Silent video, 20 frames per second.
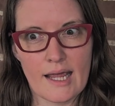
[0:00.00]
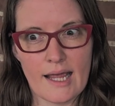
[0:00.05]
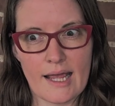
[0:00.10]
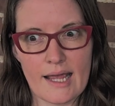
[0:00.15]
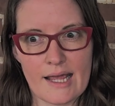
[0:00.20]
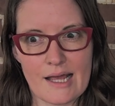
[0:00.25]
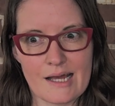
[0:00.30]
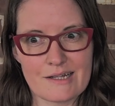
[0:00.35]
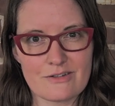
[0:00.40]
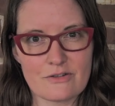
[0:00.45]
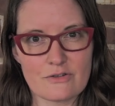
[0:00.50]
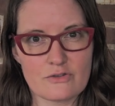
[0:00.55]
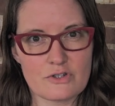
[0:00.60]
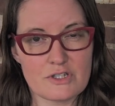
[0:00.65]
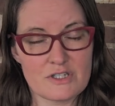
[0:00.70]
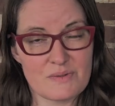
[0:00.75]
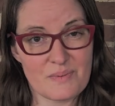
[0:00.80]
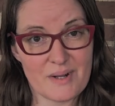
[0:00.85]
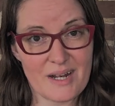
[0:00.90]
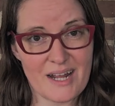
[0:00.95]
And so
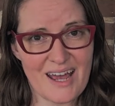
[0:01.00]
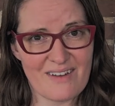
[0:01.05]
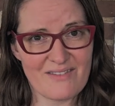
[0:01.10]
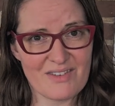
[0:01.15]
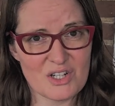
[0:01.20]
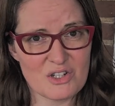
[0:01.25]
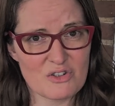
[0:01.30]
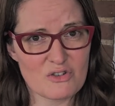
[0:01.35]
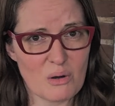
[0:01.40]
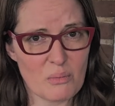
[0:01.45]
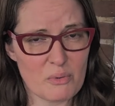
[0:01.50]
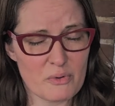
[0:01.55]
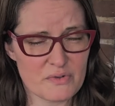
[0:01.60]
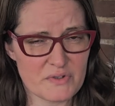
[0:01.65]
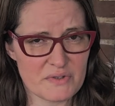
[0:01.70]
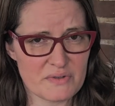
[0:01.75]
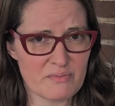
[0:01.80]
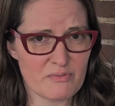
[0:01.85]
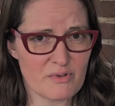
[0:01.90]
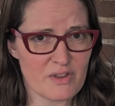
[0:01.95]
she's been having
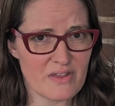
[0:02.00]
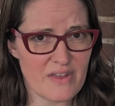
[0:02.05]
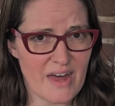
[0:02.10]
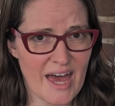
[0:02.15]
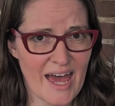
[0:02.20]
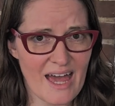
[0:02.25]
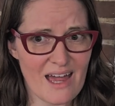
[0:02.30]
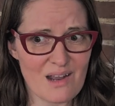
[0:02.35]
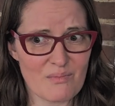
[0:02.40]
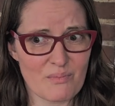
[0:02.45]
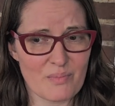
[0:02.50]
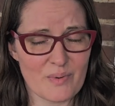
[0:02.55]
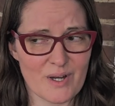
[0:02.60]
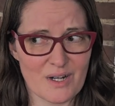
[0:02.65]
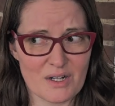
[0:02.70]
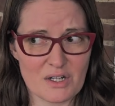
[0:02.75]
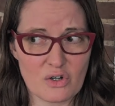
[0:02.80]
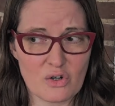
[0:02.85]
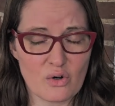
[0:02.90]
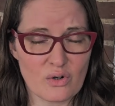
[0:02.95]
troubles with that, but
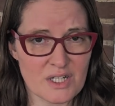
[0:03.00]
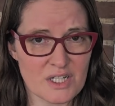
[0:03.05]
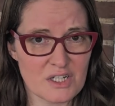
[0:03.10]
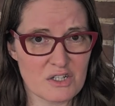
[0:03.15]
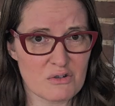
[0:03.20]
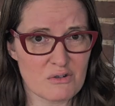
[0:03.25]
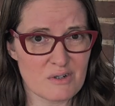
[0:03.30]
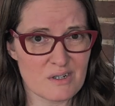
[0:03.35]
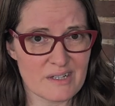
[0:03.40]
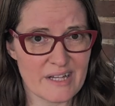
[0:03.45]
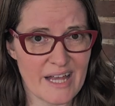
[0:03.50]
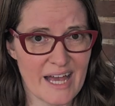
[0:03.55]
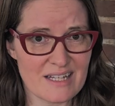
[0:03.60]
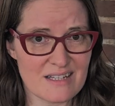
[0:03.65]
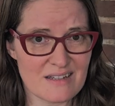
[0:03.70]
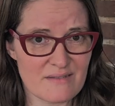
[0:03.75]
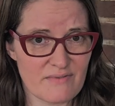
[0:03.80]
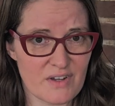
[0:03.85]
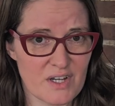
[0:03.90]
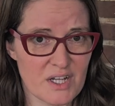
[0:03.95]
according to her
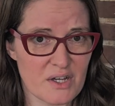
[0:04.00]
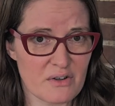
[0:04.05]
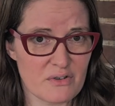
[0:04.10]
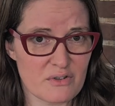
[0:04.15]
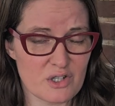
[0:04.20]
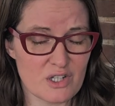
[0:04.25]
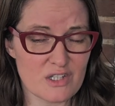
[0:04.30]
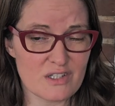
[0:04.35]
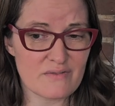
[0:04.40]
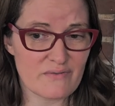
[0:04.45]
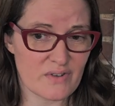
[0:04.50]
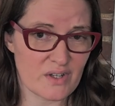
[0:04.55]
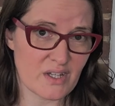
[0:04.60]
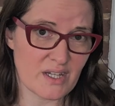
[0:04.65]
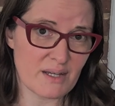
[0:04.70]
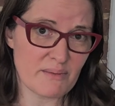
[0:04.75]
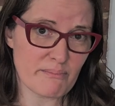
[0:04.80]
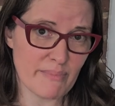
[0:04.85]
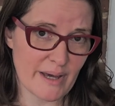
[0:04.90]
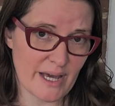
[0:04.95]
last video, she's
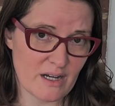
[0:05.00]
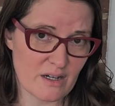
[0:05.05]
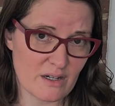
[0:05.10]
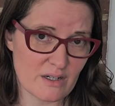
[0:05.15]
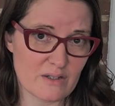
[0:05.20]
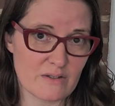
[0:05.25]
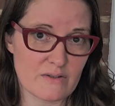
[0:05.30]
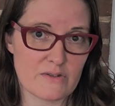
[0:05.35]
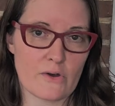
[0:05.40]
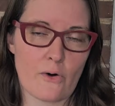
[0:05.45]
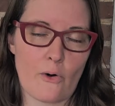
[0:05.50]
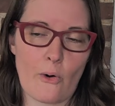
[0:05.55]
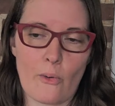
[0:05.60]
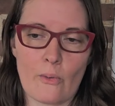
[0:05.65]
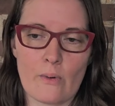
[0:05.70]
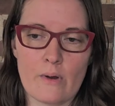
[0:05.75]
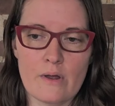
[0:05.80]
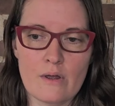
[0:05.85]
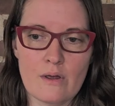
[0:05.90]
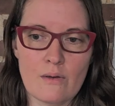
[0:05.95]
feeling better. So
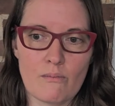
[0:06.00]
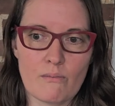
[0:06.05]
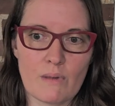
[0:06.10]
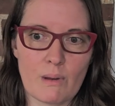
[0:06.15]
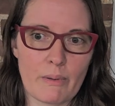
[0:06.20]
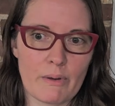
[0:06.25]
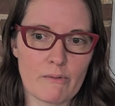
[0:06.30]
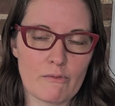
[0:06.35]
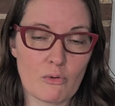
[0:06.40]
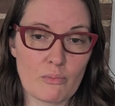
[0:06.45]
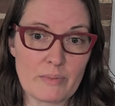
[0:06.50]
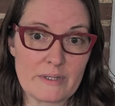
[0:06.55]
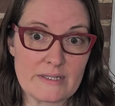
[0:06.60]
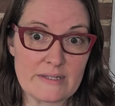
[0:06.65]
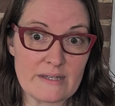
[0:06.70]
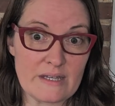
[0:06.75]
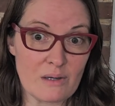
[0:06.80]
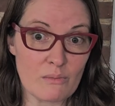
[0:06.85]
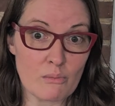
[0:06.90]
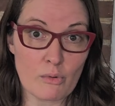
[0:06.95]
maybe we'll be
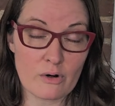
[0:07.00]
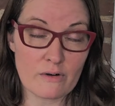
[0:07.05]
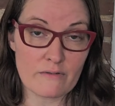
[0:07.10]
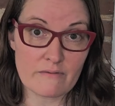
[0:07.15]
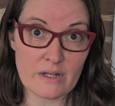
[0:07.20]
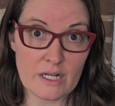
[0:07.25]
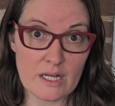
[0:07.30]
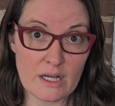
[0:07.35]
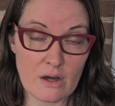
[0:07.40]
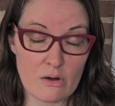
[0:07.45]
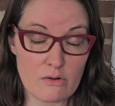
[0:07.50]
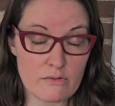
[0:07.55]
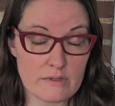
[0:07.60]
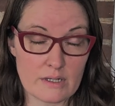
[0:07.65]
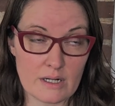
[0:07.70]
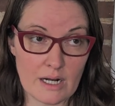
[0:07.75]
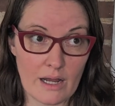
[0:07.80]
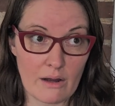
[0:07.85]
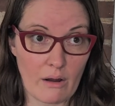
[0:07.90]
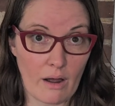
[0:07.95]
seeing more videos,
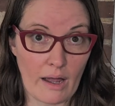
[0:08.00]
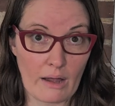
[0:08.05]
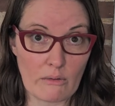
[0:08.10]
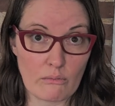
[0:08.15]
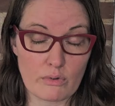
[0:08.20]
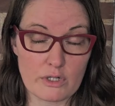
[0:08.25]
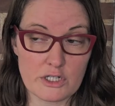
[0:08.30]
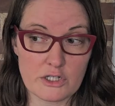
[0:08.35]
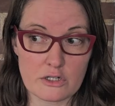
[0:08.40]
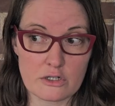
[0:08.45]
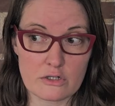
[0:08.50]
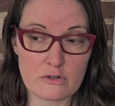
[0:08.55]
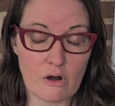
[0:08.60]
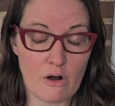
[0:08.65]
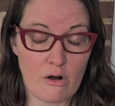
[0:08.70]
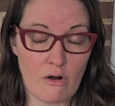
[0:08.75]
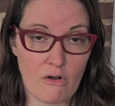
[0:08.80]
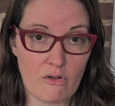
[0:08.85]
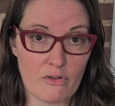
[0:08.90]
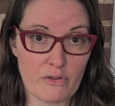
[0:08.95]
and I wish her
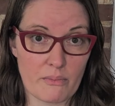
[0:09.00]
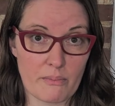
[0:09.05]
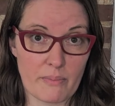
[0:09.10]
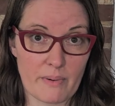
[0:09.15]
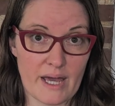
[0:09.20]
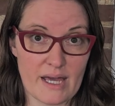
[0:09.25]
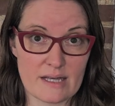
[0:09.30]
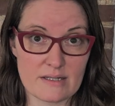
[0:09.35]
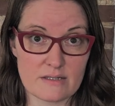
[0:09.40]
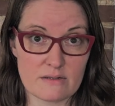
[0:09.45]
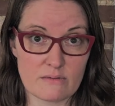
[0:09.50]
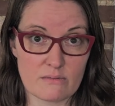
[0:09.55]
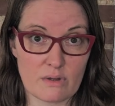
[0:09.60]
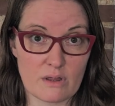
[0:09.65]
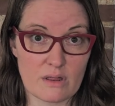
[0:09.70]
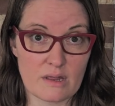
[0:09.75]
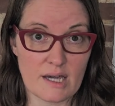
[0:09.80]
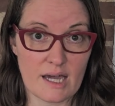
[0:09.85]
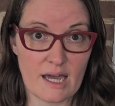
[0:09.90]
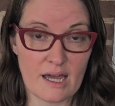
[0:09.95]
all the best with
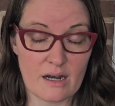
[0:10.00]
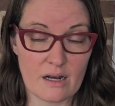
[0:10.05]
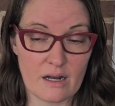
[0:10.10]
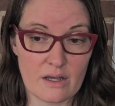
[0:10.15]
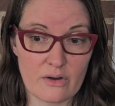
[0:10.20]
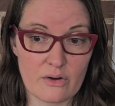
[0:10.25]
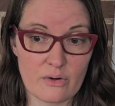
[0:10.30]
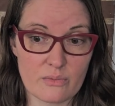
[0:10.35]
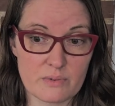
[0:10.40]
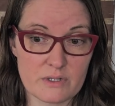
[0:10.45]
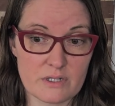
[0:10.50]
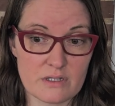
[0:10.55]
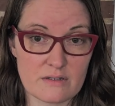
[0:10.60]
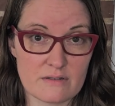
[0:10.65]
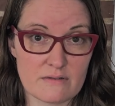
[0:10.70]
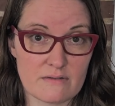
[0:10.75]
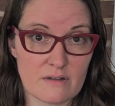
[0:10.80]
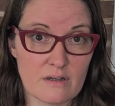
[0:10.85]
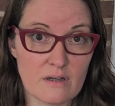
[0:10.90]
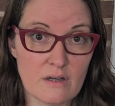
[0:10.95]
that. I hope she
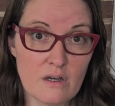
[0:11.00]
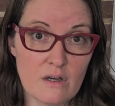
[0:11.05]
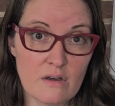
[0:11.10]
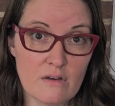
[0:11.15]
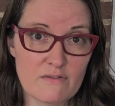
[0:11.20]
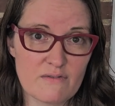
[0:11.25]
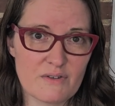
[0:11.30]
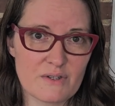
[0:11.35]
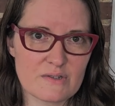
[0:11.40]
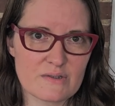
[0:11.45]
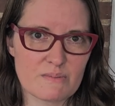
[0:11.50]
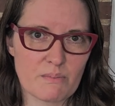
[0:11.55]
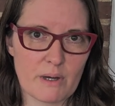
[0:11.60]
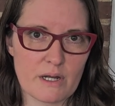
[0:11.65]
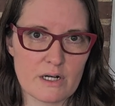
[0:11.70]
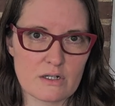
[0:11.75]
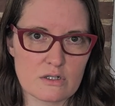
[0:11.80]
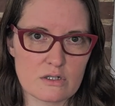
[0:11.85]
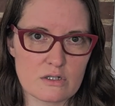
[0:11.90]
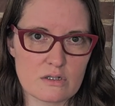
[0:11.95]
feels
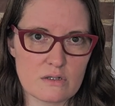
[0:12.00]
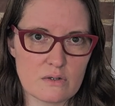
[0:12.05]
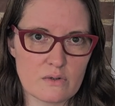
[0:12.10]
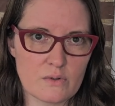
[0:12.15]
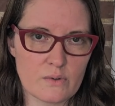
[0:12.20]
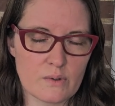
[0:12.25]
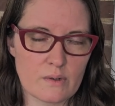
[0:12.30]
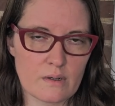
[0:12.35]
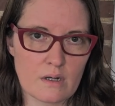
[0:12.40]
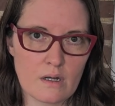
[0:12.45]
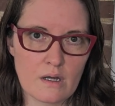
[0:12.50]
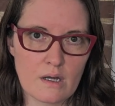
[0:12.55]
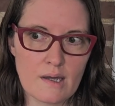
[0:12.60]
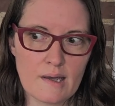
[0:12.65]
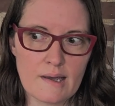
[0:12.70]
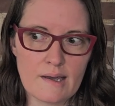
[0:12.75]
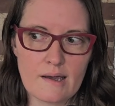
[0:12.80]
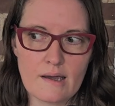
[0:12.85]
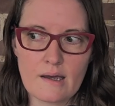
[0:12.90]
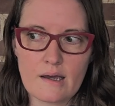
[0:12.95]
better soon.
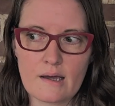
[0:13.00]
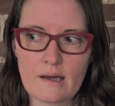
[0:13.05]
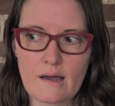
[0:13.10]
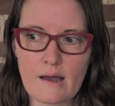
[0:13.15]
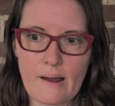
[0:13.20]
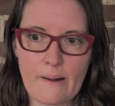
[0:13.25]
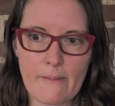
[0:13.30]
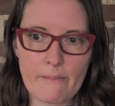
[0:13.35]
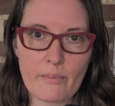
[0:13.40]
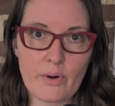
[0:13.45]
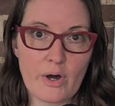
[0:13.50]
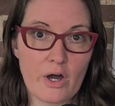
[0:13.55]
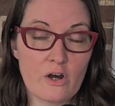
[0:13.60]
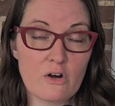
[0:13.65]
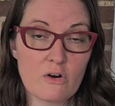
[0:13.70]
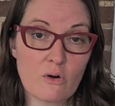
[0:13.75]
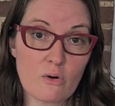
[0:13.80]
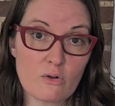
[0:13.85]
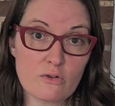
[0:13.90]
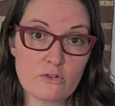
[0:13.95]
But
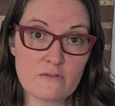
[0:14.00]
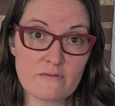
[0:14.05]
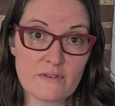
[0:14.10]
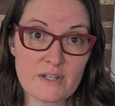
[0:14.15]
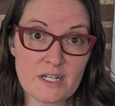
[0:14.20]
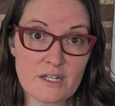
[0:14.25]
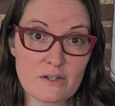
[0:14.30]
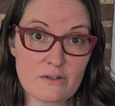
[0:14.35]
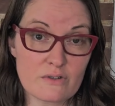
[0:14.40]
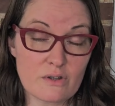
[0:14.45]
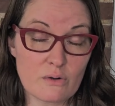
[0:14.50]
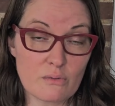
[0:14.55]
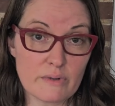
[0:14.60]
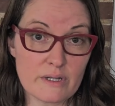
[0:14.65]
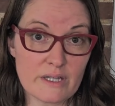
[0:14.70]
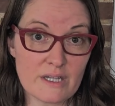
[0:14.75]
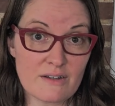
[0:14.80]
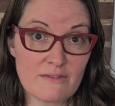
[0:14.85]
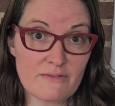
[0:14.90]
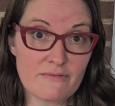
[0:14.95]
her older videos are
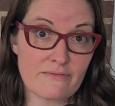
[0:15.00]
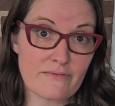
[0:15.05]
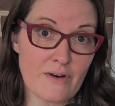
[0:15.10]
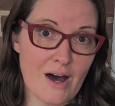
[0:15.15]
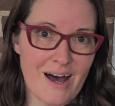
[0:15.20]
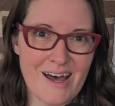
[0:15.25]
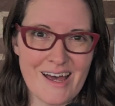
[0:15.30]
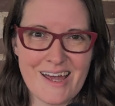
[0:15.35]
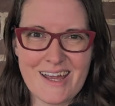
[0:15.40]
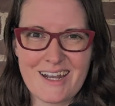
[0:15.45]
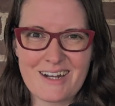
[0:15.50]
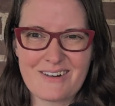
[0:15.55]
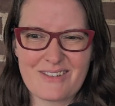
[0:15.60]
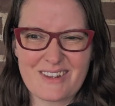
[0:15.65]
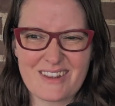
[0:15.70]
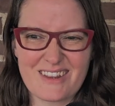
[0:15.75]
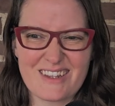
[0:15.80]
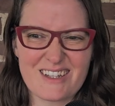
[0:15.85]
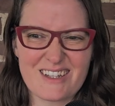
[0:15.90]
really fun with,